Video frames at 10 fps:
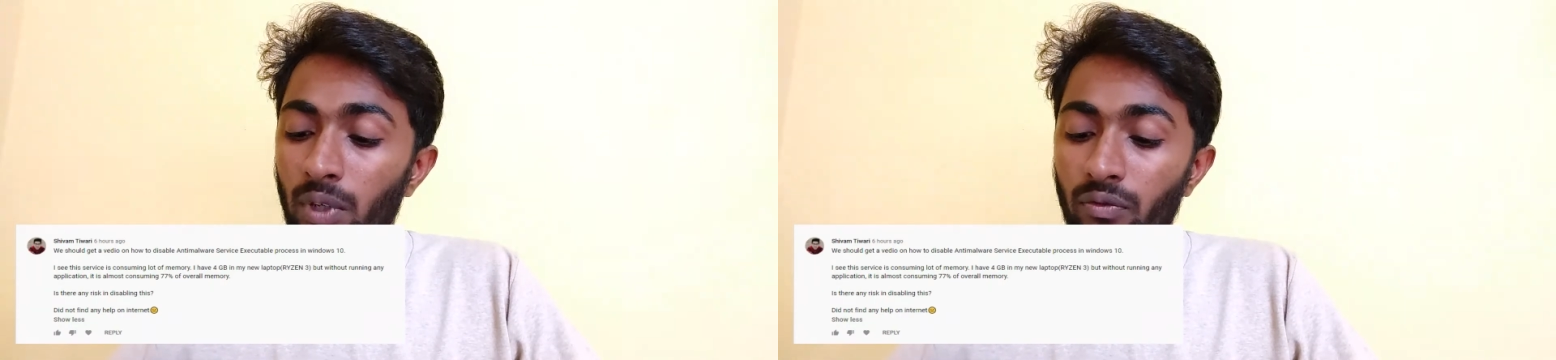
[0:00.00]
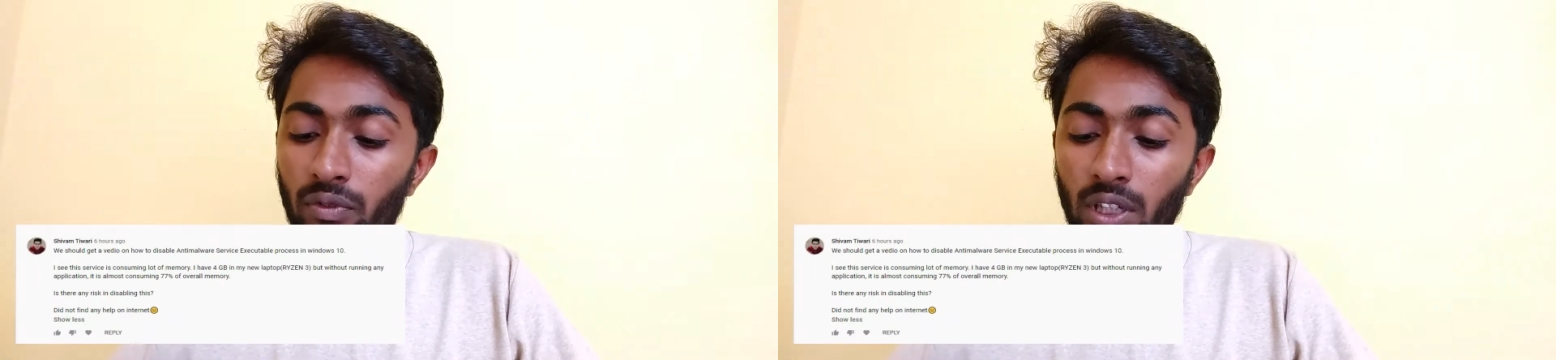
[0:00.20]

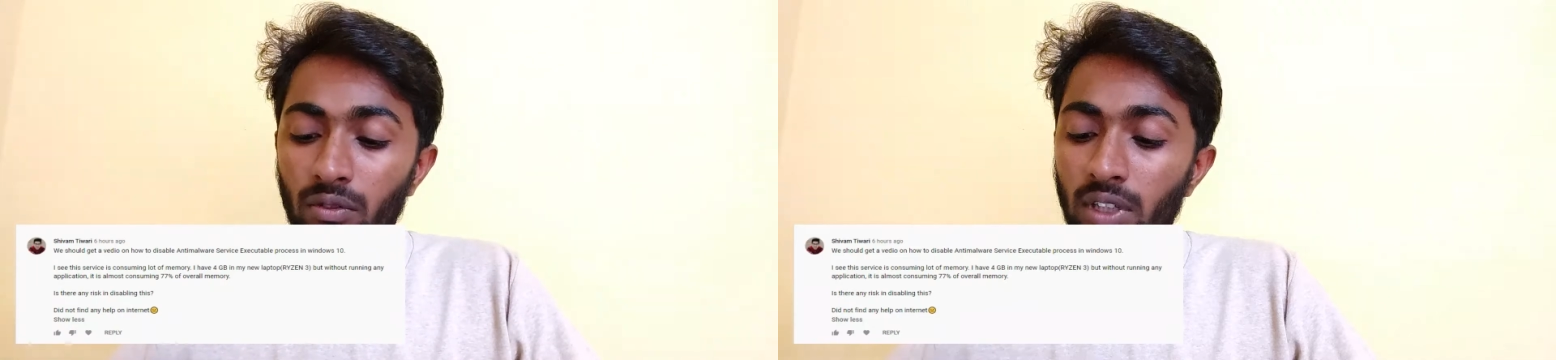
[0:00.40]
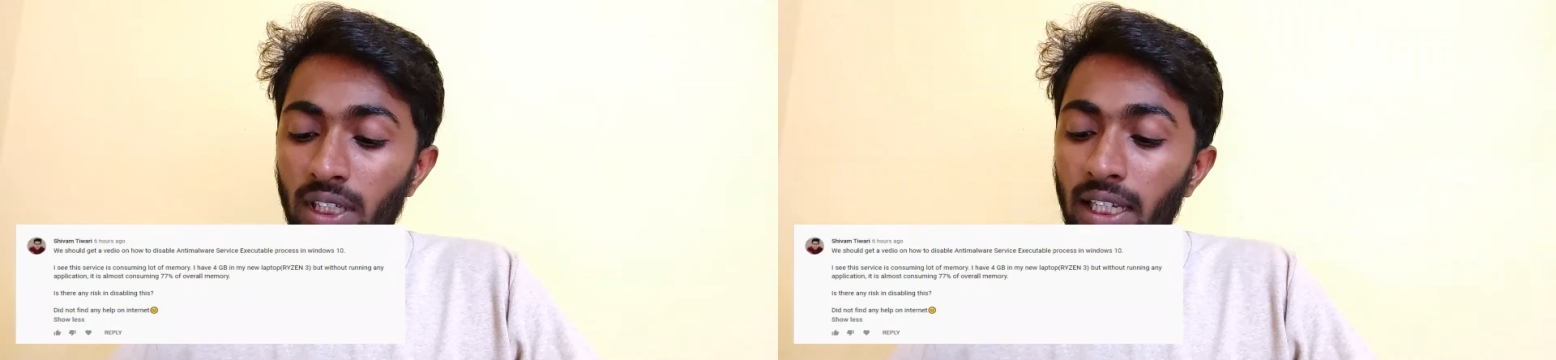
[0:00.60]
But
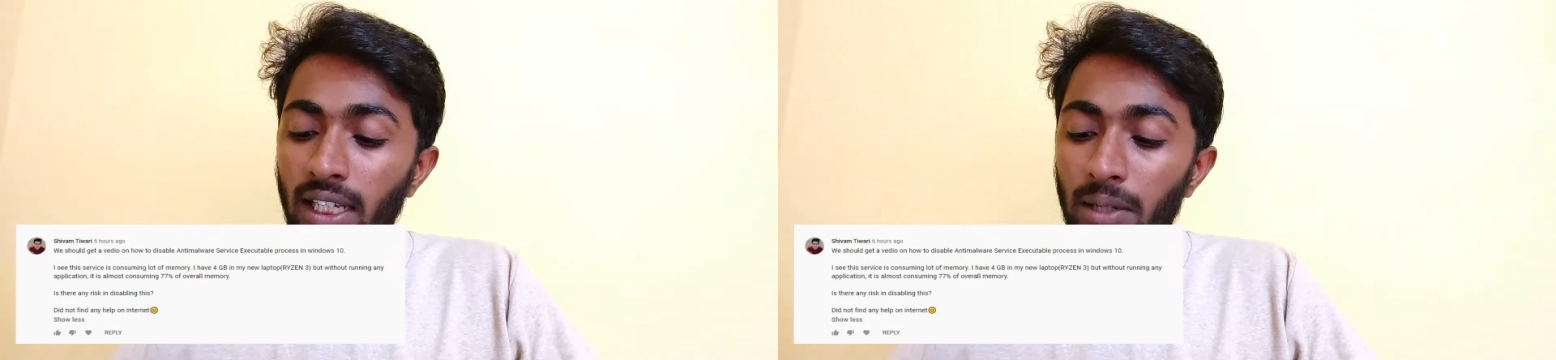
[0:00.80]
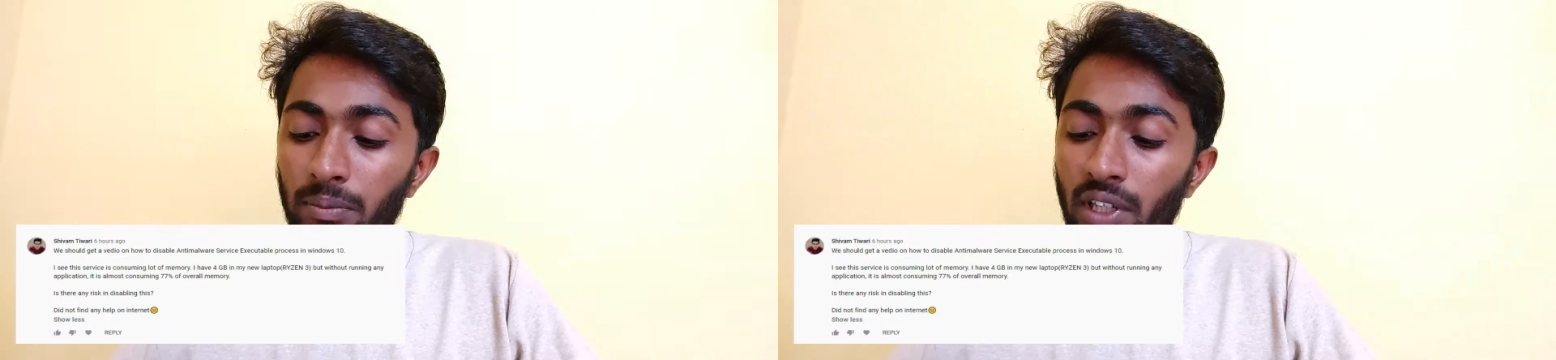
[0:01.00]
without running
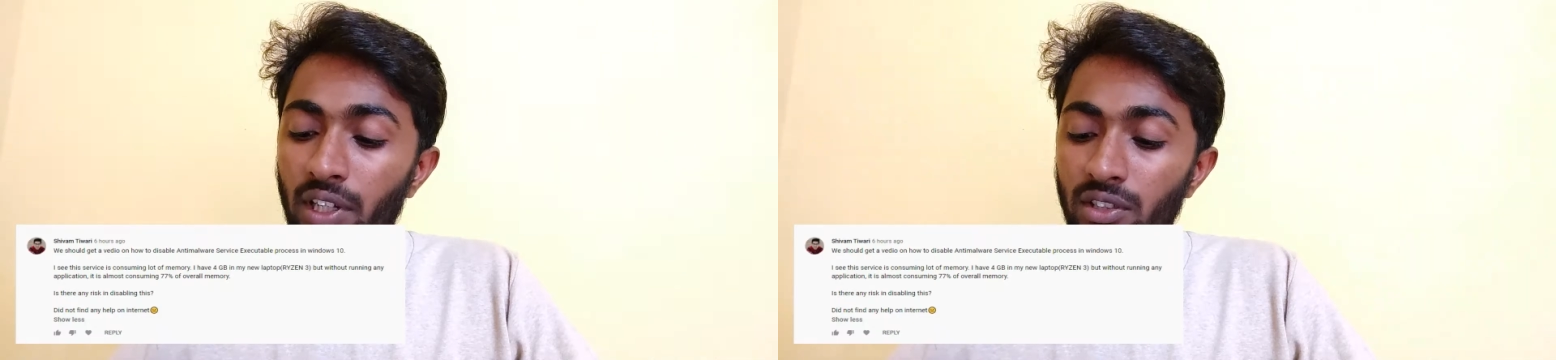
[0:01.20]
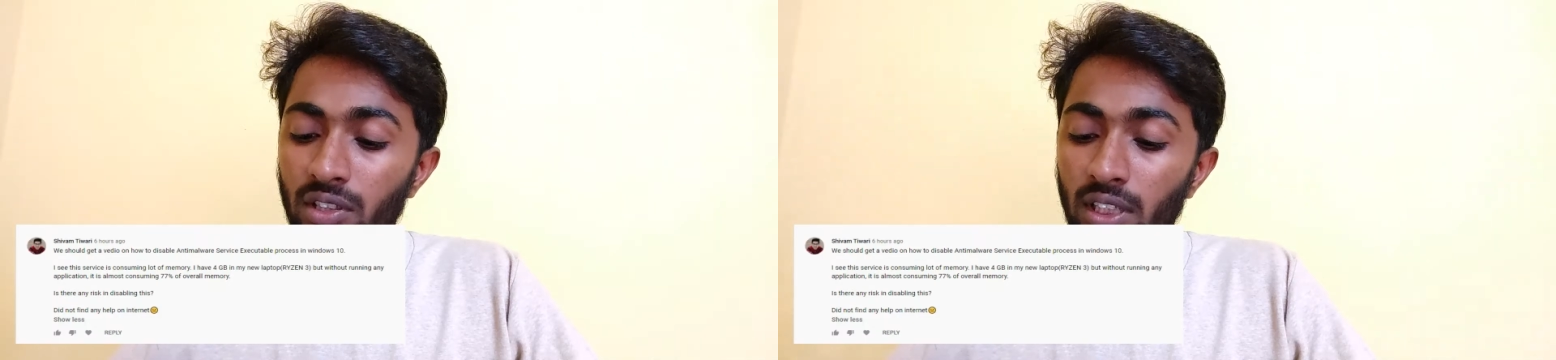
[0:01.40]
any
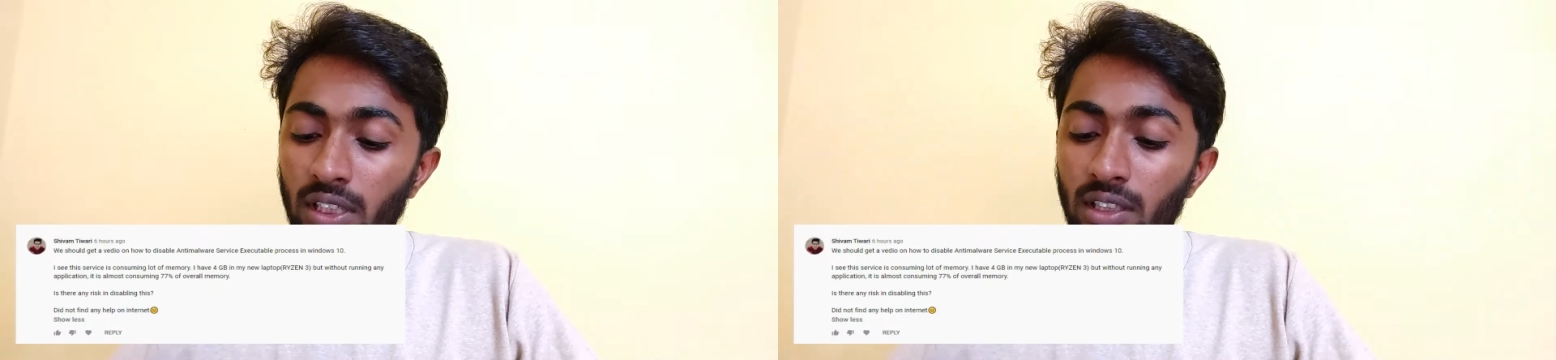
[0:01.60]
application,